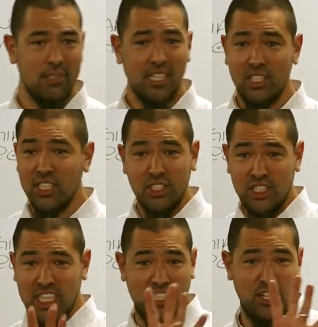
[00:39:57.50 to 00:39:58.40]
Because it doesn't
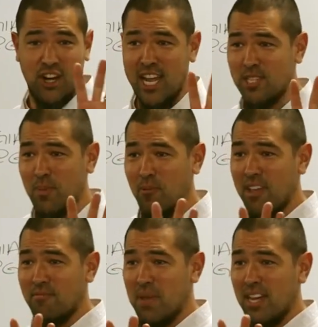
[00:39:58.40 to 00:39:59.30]
just get to your hands by
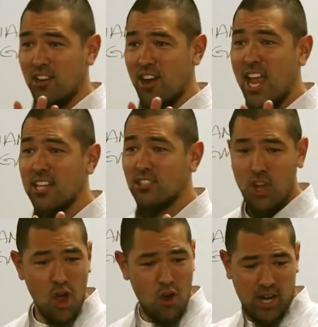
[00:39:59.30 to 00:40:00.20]
way of being in your hands.
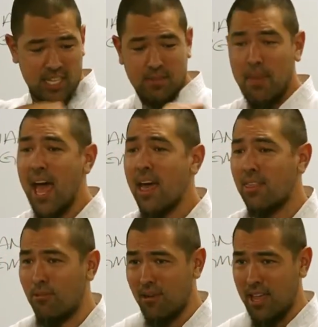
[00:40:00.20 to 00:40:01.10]
No, it has a
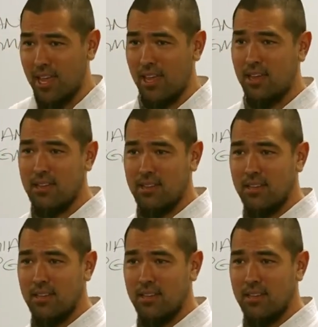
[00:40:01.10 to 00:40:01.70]
pathway.